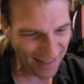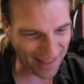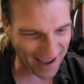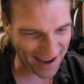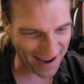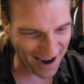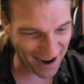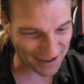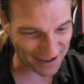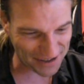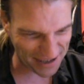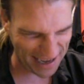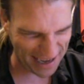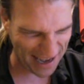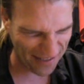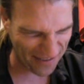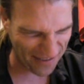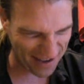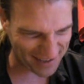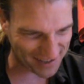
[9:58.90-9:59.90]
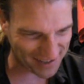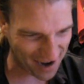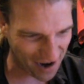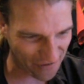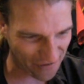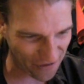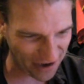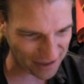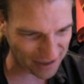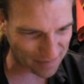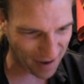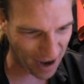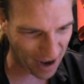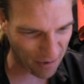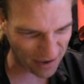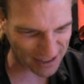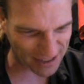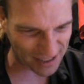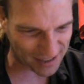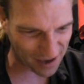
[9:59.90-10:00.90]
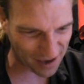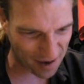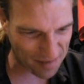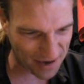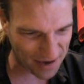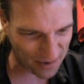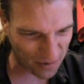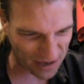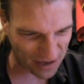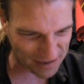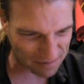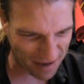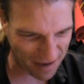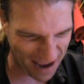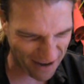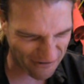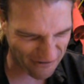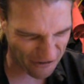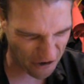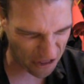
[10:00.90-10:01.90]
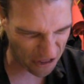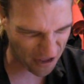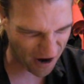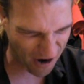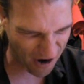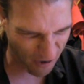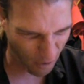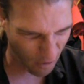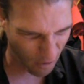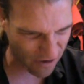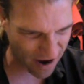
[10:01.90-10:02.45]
They are to eat these offerings by which atonement was made for their